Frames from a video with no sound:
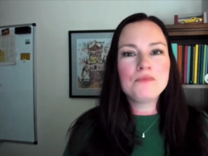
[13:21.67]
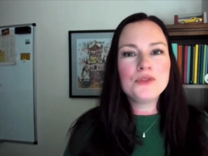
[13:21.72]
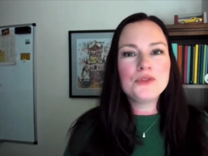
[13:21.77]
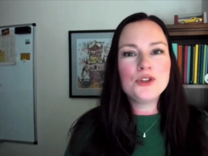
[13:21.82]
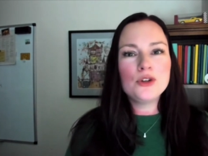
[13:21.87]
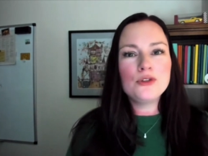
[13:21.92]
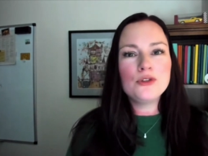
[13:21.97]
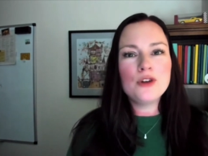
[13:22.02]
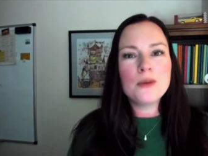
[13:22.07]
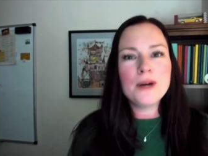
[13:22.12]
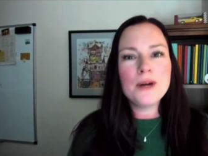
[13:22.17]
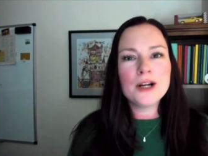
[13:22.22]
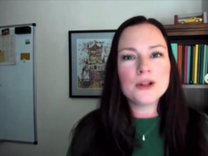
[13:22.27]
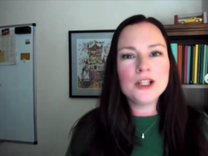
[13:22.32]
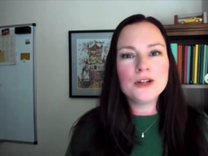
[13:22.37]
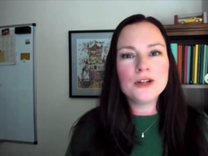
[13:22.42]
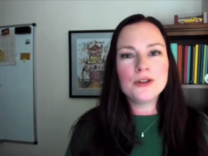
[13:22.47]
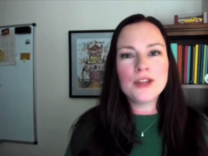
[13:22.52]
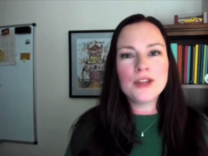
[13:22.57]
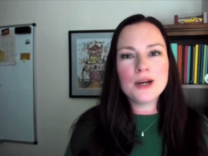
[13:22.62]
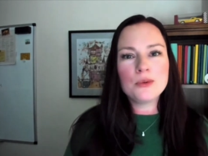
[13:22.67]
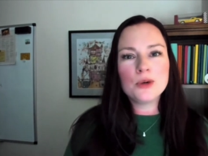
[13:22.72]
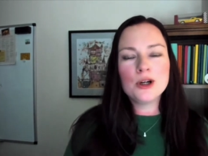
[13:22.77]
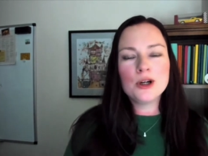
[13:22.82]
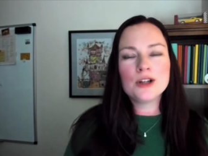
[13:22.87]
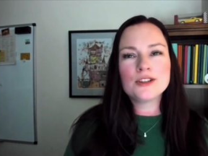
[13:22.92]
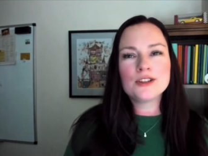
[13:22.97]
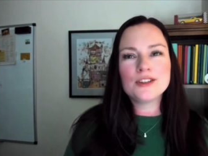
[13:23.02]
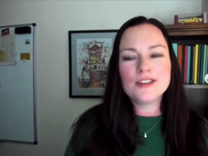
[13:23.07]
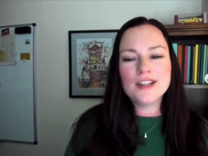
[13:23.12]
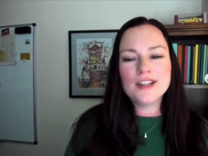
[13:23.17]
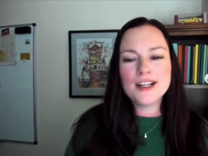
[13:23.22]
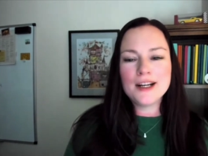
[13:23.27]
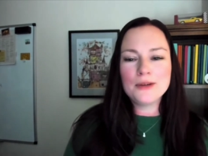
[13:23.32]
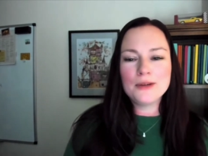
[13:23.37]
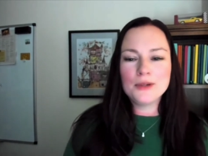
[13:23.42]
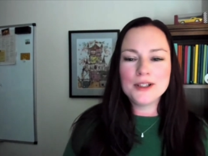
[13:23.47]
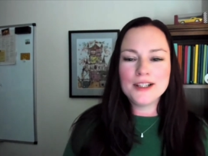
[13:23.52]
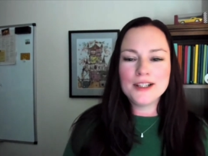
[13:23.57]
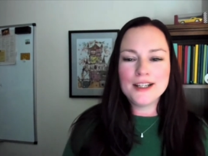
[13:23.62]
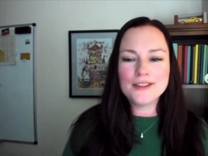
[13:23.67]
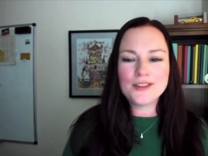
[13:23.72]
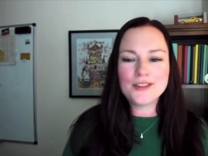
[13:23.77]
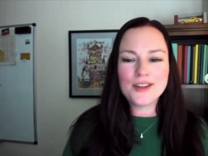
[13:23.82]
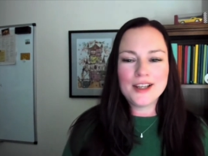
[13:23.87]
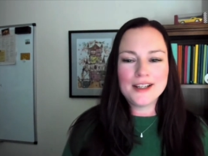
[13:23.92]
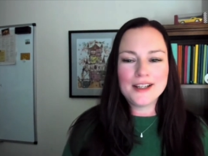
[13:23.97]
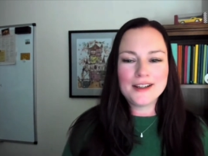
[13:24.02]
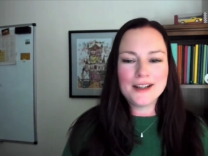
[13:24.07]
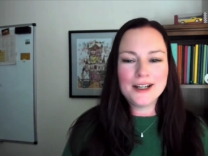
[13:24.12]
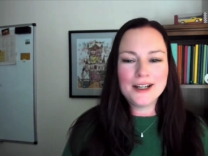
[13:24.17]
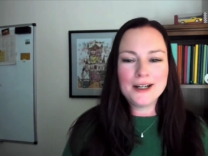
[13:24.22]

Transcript: So for about a year that worked. And then I realized that